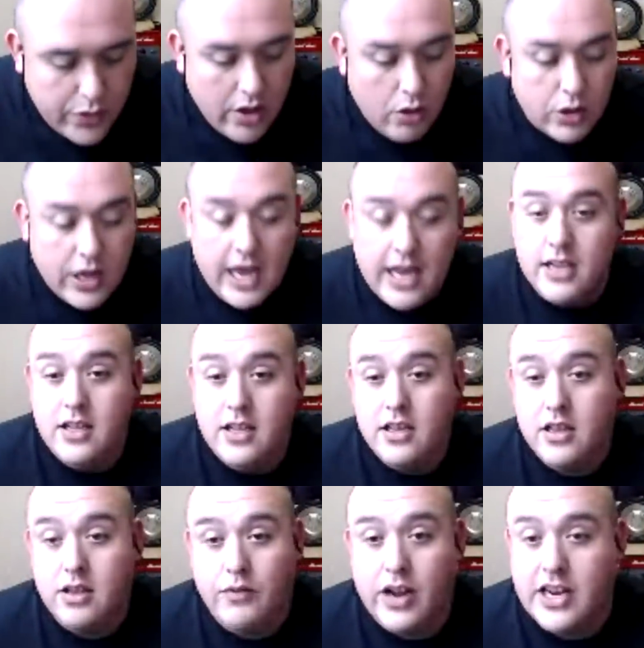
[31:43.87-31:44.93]
Okay,
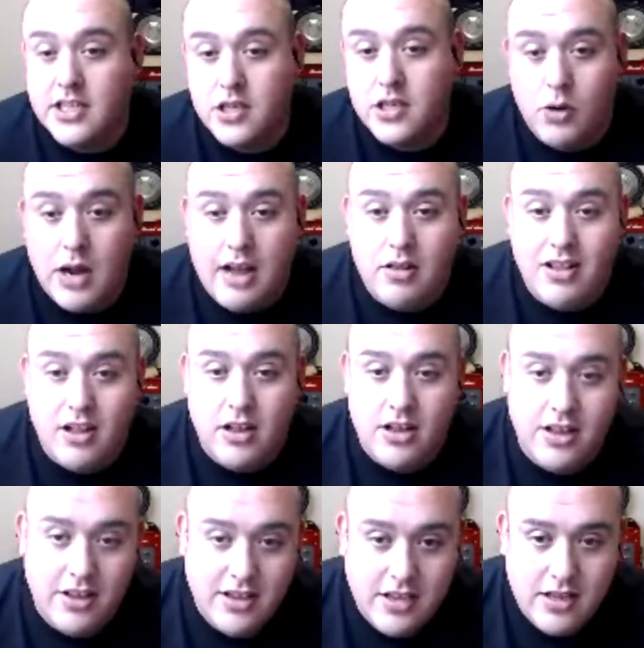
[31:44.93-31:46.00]
the Phoenix Gold
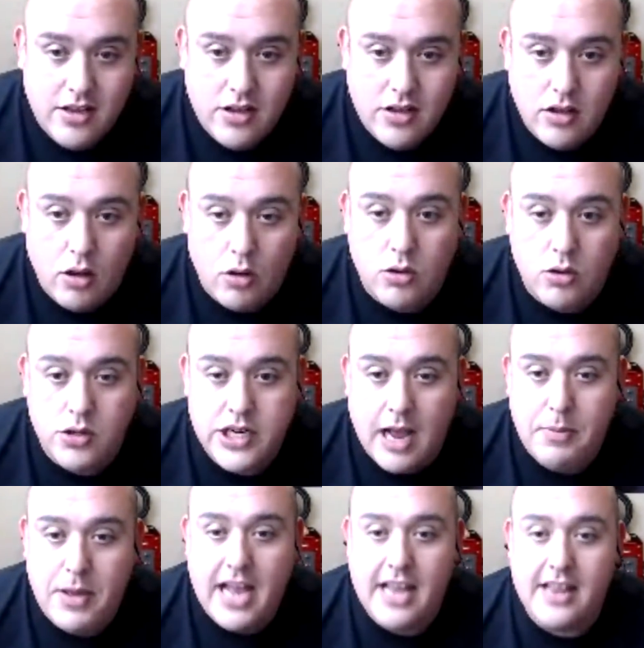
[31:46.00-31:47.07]
Outlaw local
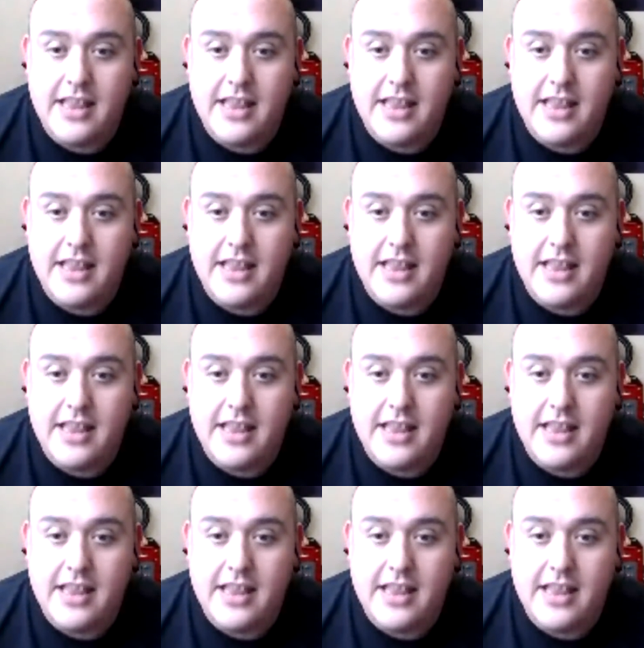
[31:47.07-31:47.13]
shop had